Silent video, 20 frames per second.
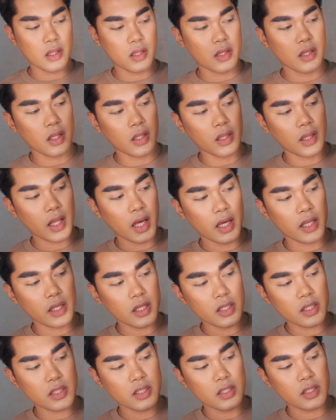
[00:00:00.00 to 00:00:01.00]
the
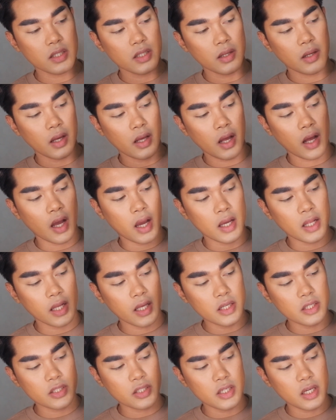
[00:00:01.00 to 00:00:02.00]
lightest
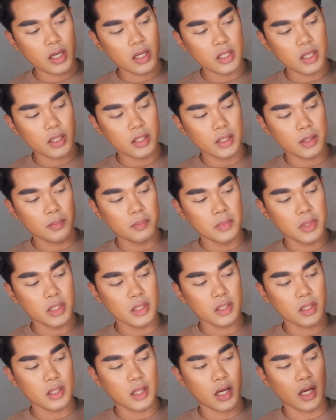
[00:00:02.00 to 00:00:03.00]
highlight shade and the
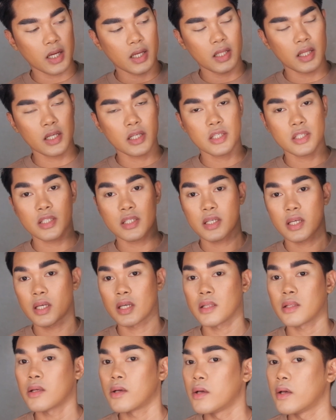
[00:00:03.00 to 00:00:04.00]
middle highlight
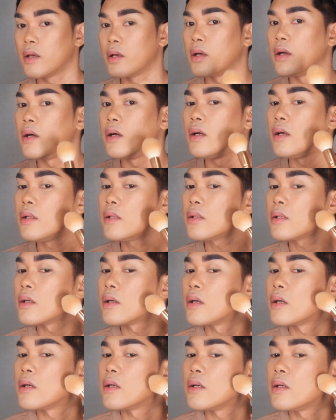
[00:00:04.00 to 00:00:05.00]
shade, and
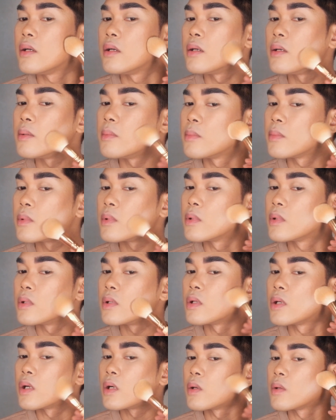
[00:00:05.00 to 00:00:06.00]
I am
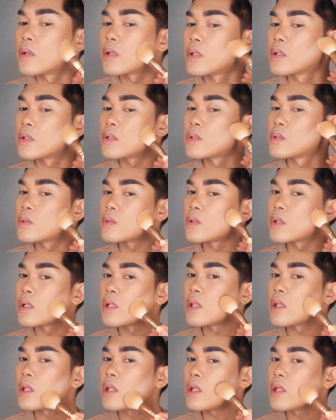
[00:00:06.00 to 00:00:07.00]
going to
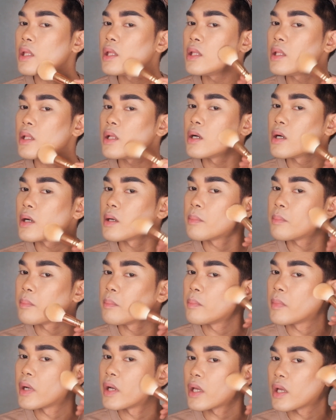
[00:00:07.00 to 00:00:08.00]
clean up
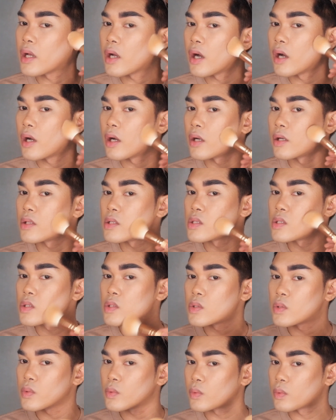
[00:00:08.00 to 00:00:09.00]
my
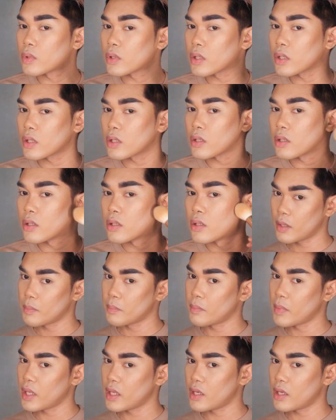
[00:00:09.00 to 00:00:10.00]
contour
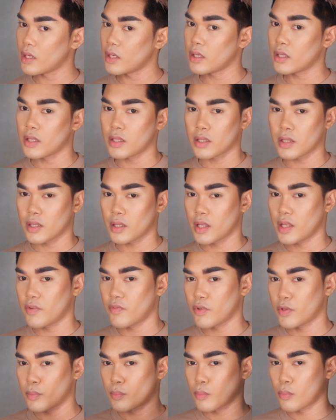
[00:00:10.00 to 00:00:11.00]
and making it
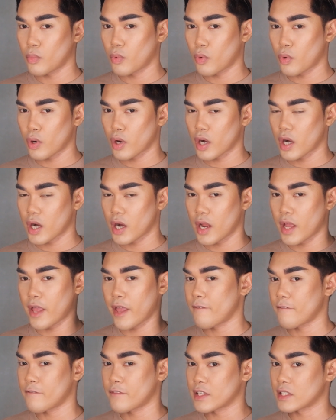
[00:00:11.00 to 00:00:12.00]
even more
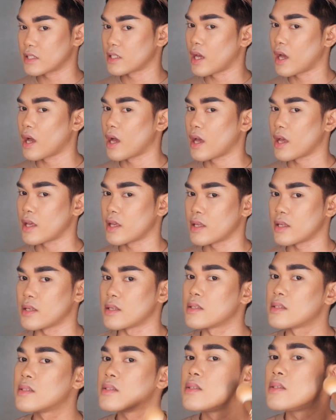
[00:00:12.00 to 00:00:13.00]

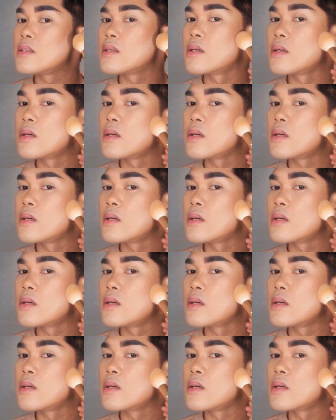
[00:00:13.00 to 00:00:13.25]
emphasized